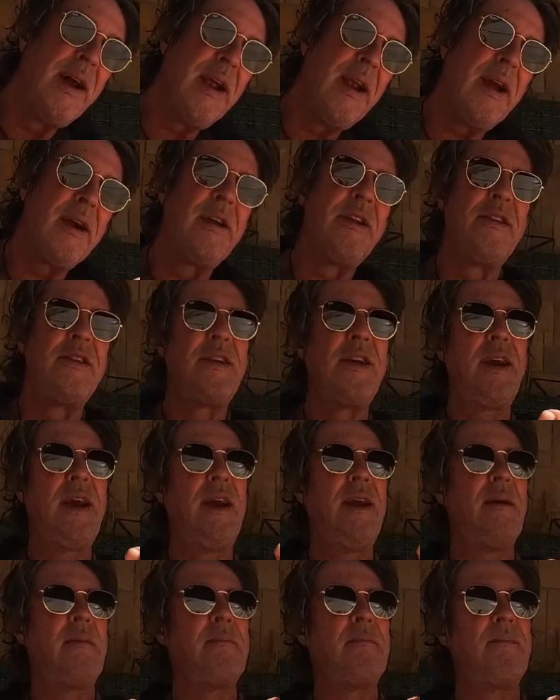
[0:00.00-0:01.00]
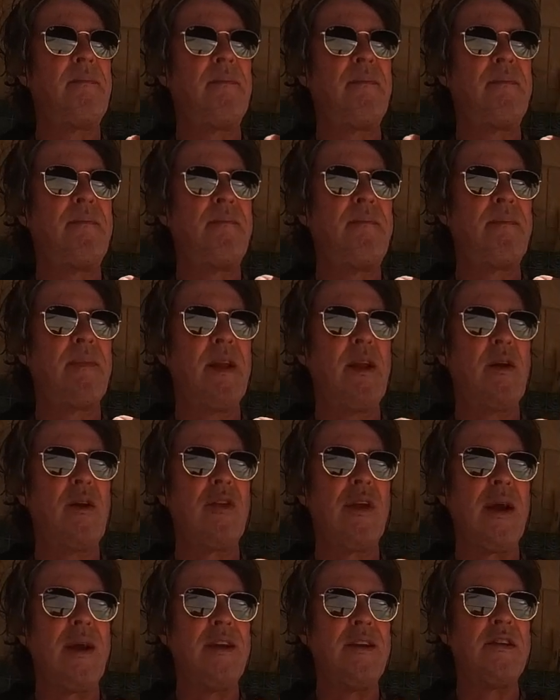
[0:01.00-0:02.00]
and I could see, it
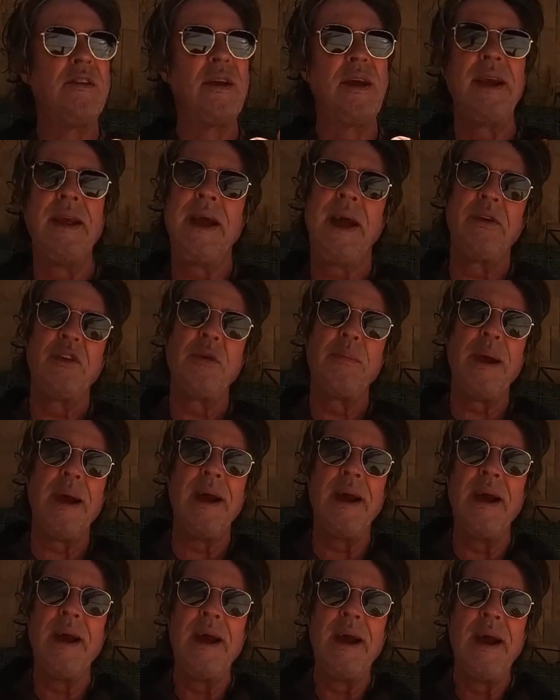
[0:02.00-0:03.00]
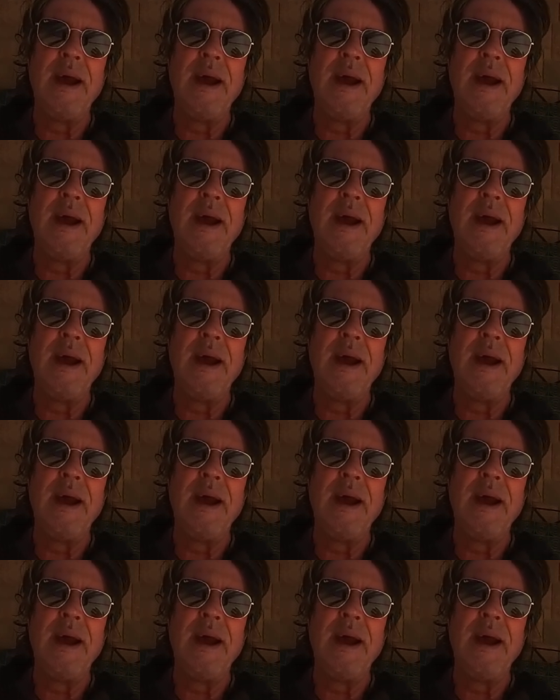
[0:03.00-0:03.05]
looks like it's sticking out a bit.